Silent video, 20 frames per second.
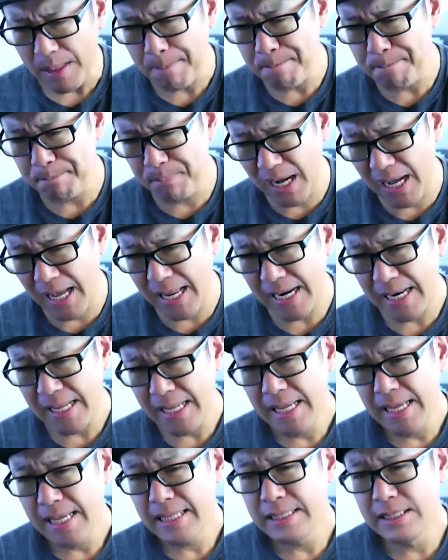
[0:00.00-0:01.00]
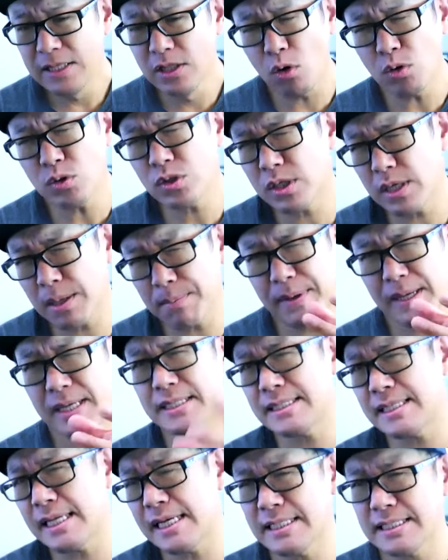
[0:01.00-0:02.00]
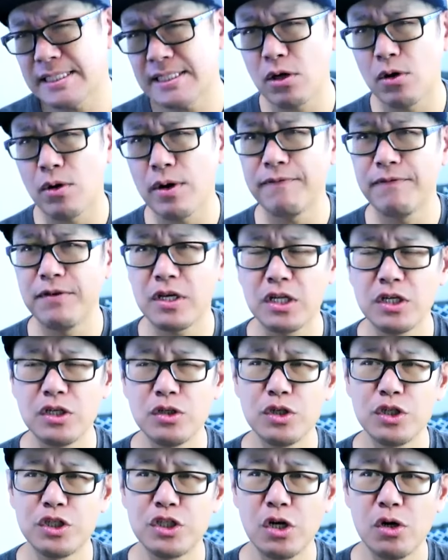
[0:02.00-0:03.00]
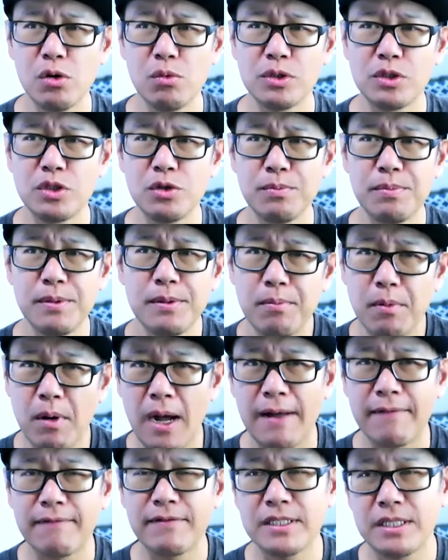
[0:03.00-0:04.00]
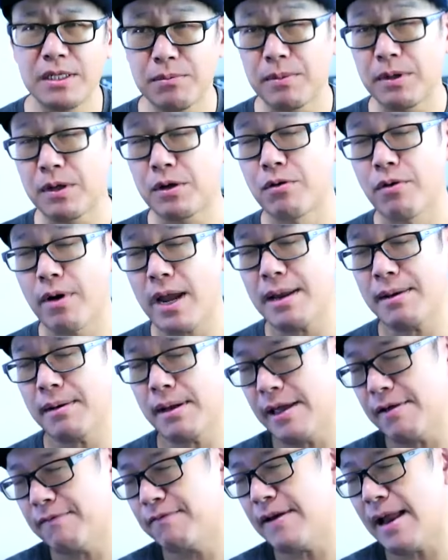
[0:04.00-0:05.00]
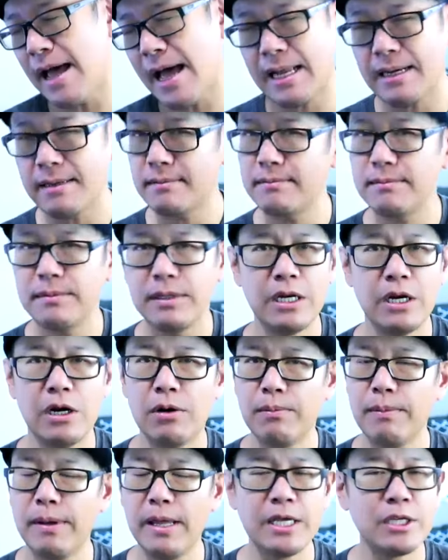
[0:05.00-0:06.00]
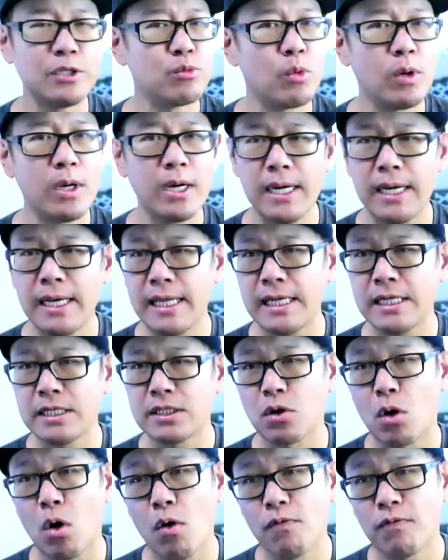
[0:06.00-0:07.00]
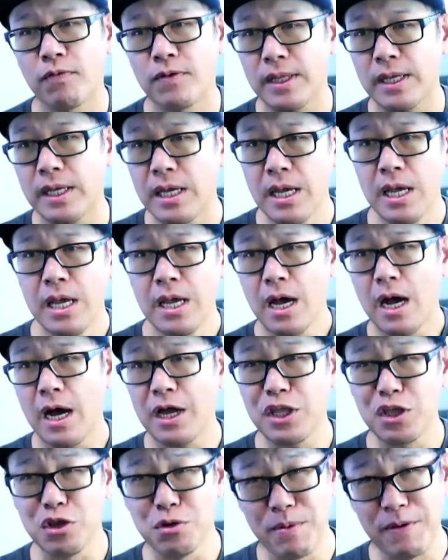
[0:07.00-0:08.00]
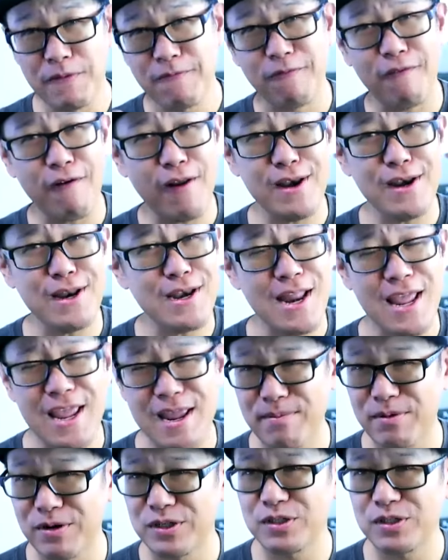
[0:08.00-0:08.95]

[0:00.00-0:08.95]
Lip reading: But those are the biggest things. So if you can do a show with two people, obviously it'd be great. If not, is what it is. So hopefully you befriend a neighbor.